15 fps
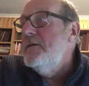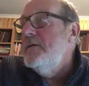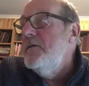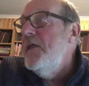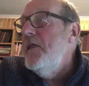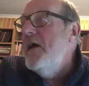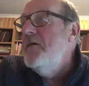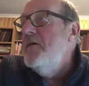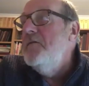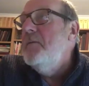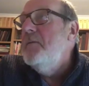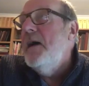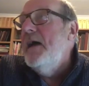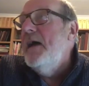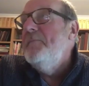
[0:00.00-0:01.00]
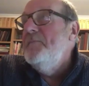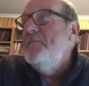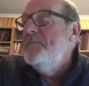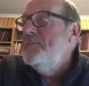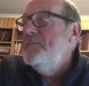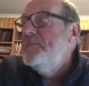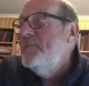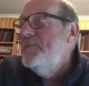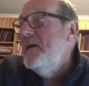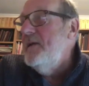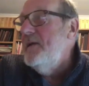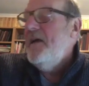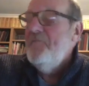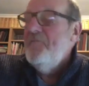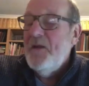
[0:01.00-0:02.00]
Although
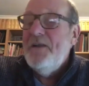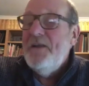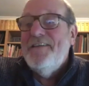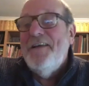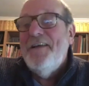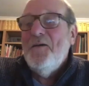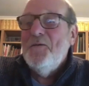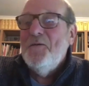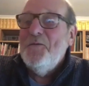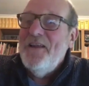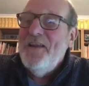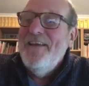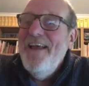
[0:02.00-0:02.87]
I've been told